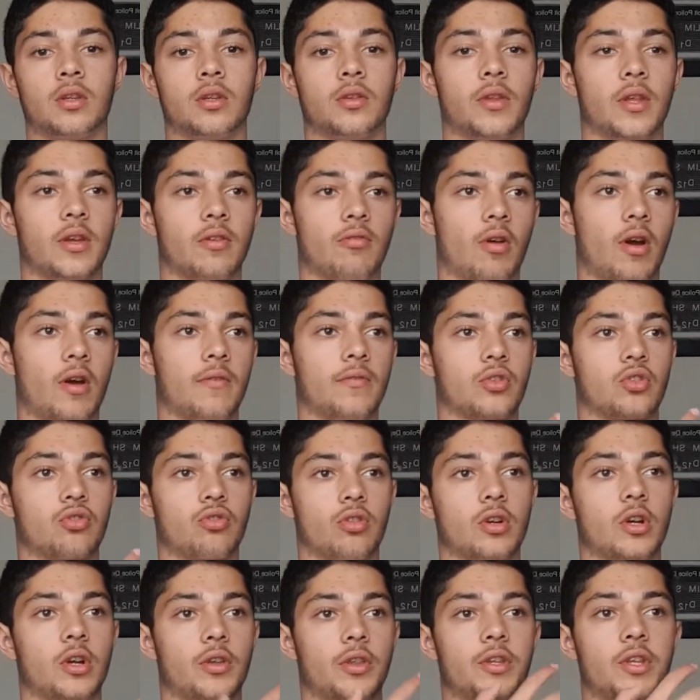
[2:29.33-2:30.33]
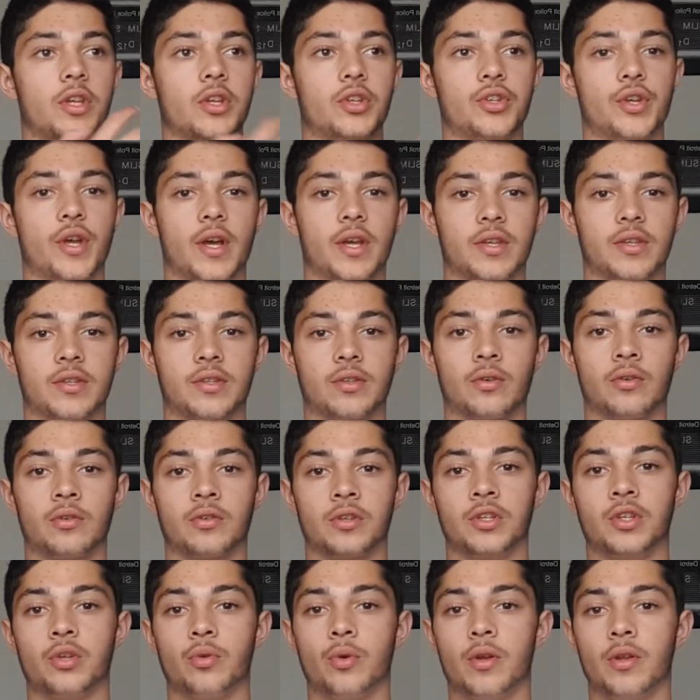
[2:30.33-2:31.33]
they're either stronger than your chest, or you're
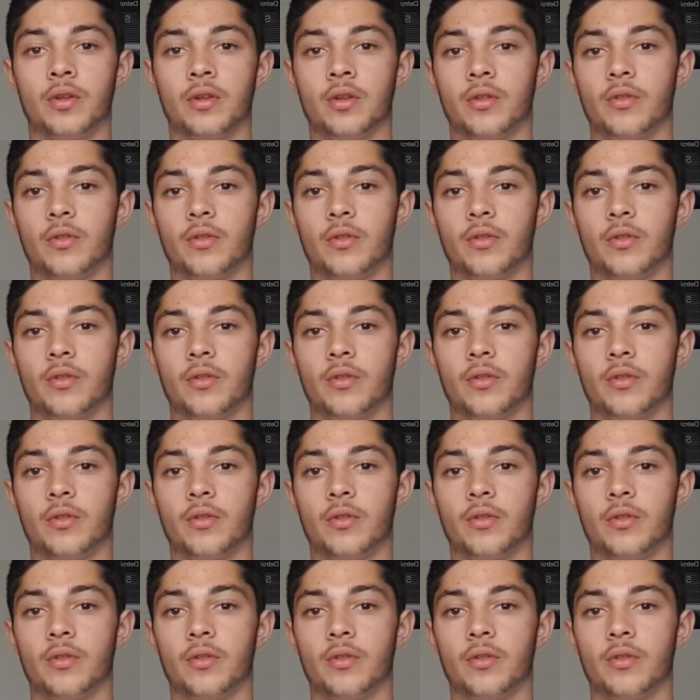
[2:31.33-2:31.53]
doing